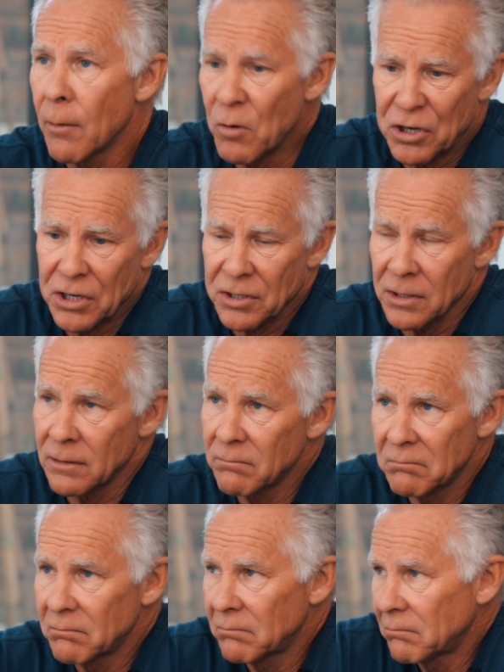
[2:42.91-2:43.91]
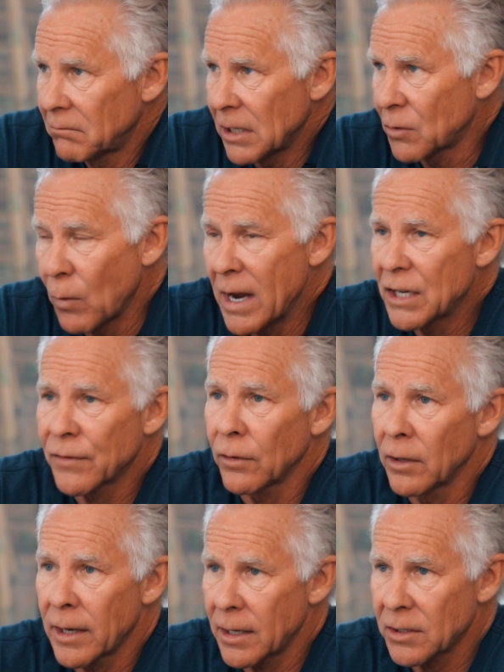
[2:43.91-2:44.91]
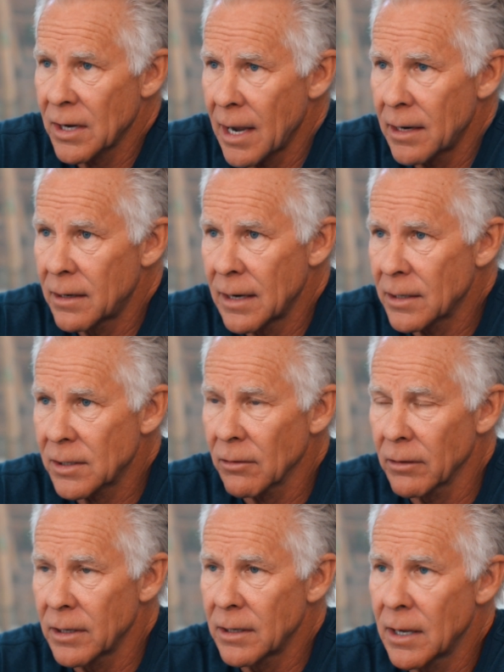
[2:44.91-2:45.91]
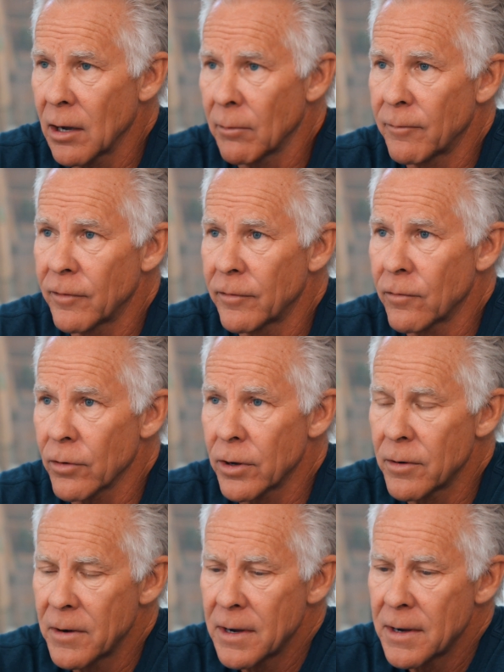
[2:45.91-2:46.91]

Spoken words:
which it's wasteful and it's not necessarily helpful for you.